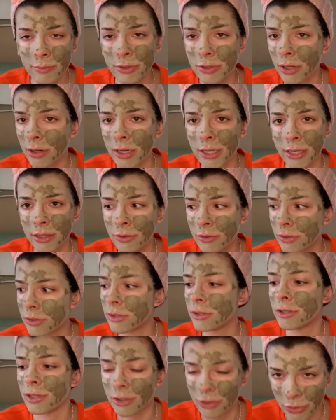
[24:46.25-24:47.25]
sorry, Kendall's
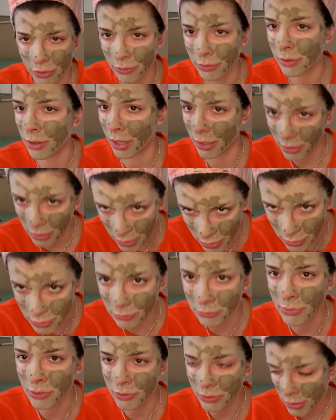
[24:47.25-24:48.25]
such a, like he is
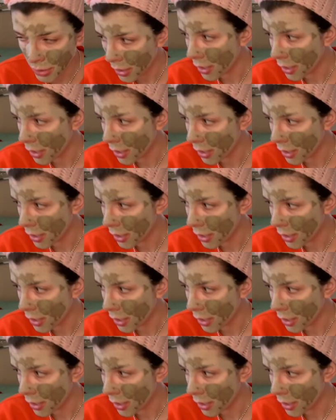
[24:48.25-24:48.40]
almost,